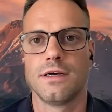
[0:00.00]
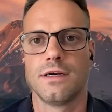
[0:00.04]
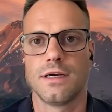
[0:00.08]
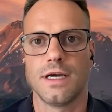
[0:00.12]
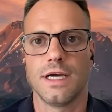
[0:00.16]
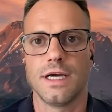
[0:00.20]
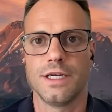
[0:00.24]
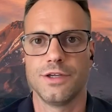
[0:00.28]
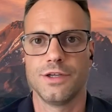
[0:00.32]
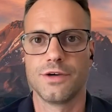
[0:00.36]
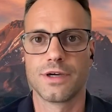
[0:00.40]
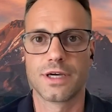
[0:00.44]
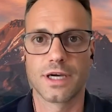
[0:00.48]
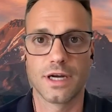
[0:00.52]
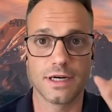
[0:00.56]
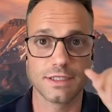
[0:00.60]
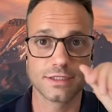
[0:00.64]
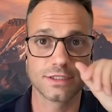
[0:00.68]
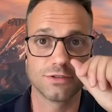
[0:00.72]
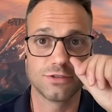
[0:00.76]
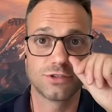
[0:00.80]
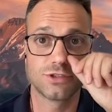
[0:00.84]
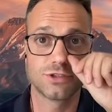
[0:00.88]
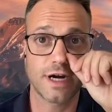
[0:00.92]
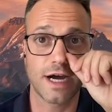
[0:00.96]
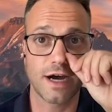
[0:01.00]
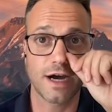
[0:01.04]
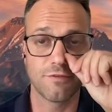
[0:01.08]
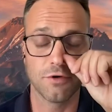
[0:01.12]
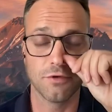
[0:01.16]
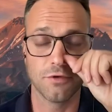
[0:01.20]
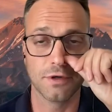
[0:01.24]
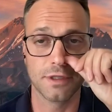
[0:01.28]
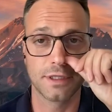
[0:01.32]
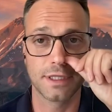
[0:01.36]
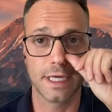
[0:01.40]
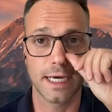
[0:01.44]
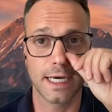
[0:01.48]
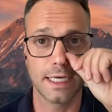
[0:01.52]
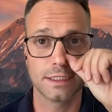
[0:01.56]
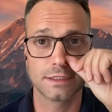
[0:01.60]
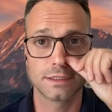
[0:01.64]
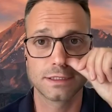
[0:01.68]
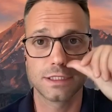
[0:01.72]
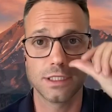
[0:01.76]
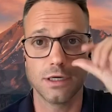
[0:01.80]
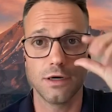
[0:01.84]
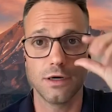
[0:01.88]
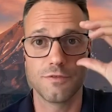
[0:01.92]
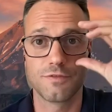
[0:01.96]
And you can also travel with that.
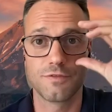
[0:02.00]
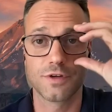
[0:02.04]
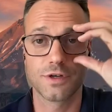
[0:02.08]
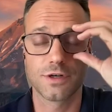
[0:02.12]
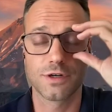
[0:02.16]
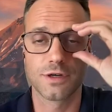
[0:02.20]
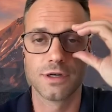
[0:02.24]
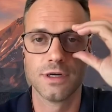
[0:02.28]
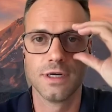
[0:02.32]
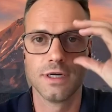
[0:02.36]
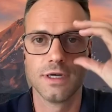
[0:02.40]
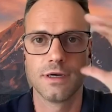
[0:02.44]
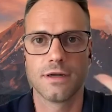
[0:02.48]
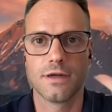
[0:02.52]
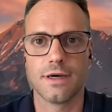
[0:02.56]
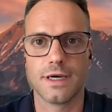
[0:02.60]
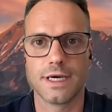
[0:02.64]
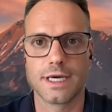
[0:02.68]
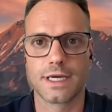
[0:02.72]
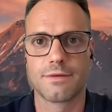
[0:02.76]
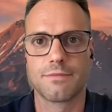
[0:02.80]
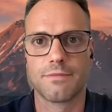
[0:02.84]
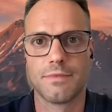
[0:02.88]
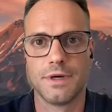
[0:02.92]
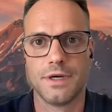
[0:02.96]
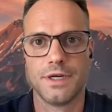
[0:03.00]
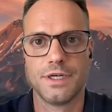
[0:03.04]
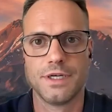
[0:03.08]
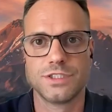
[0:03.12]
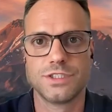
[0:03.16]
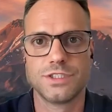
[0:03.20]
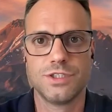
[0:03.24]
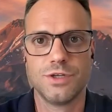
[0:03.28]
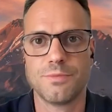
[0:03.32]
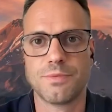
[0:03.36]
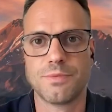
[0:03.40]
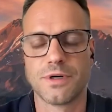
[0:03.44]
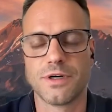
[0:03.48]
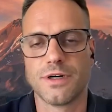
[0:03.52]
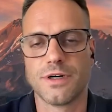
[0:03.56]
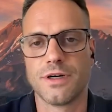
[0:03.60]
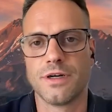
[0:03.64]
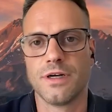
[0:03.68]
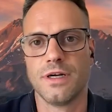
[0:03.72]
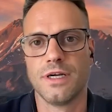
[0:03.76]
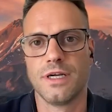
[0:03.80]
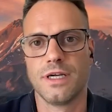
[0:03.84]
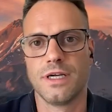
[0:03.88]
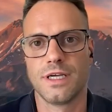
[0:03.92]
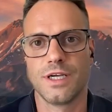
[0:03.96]
So if you're like super...
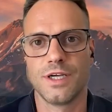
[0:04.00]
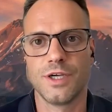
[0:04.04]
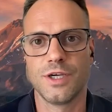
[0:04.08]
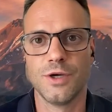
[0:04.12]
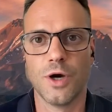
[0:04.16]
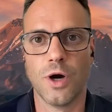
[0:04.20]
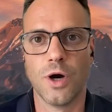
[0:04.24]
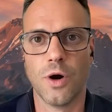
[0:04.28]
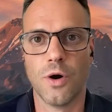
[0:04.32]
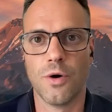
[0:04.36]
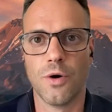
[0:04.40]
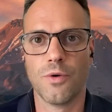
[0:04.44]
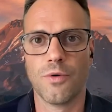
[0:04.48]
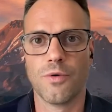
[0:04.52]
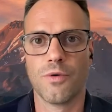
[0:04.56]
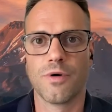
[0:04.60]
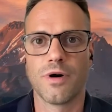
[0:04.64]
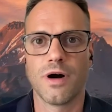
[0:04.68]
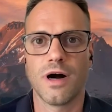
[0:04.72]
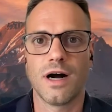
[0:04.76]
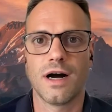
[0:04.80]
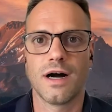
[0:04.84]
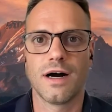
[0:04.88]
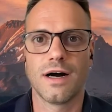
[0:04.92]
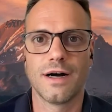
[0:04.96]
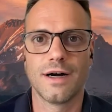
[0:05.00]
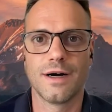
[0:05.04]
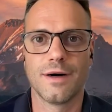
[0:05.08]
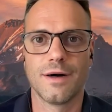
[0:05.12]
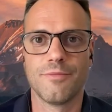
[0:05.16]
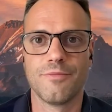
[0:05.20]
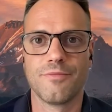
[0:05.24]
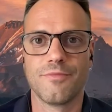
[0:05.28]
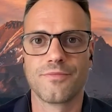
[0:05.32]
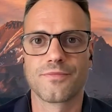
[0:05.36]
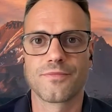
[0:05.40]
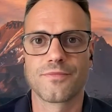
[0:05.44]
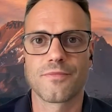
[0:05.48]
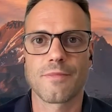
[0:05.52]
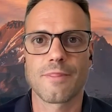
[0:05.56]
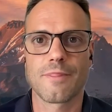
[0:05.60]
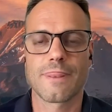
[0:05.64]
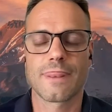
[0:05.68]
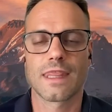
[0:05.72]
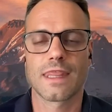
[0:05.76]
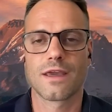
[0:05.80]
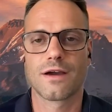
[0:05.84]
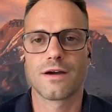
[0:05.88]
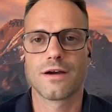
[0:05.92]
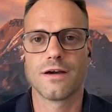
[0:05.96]
you know, um,
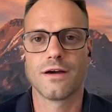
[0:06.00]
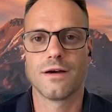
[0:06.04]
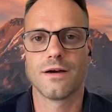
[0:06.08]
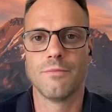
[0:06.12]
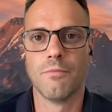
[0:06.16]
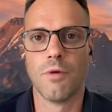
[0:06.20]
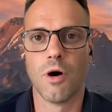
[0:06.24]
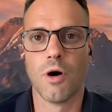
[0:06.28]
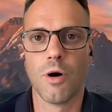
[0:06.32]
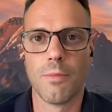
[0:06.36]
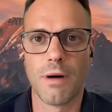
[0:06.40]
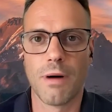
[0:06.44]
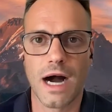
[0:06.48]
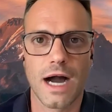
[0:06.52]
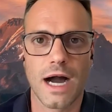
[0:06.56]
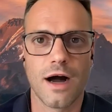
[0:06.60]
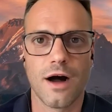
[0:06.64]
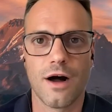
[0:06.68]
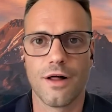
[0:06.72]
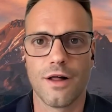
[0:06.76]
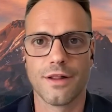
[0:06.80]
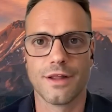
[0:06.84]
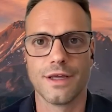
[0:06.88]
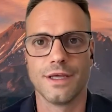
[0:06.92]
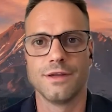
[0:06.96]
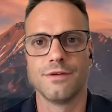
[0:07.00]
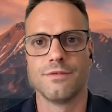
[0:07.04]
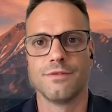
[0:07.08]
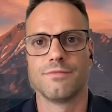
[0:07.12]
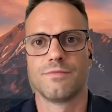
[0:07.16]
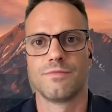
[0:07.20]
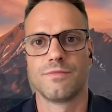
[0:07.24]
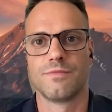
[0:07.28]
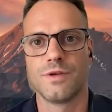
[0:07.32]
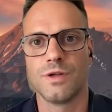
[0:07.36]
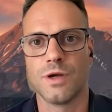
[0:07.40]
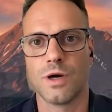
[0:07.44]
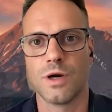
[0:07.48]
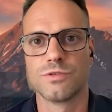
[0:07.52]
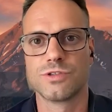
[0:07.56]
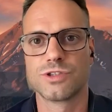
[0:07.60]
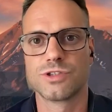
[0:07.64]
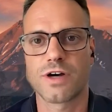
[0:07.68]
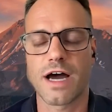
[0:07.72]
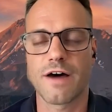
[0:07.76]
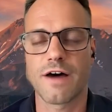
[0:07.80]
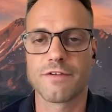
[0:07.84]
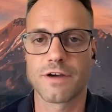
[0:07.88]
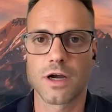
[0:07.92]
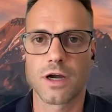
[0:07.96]
mobile and, you know,
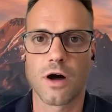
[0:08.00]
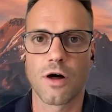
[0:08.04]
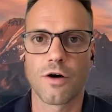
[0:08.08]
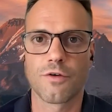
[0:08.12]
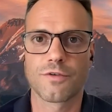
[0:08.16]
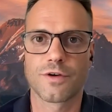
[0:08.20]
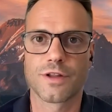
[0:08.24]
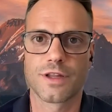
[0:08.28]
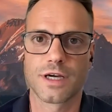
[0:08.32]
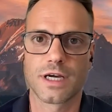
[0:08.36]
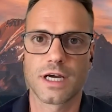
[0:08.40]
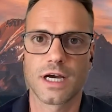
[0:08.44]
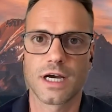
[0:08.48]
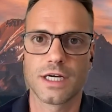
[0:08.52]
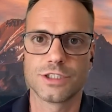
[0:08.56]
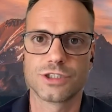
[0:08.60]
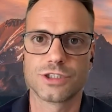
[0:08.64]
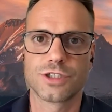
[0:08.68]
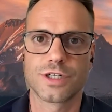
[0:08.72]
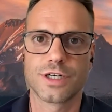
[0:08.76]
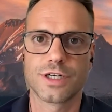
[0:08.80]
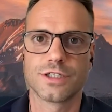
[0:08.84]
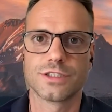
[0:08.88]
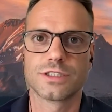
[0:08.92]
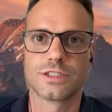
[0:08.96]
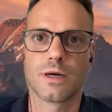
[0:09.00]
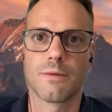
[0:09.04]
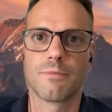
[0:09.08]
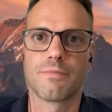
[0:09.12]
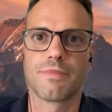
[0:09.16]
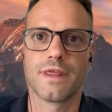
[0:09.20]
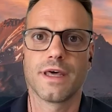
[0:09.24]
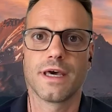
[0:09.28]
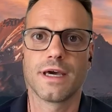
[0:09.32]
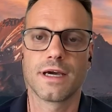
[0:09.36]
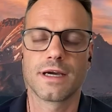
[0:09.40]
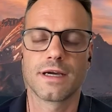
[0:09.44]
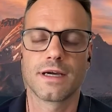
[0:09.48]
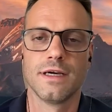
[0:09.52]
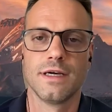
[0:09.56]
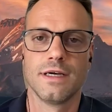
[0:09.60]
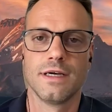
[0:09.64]
traveling all over the country or something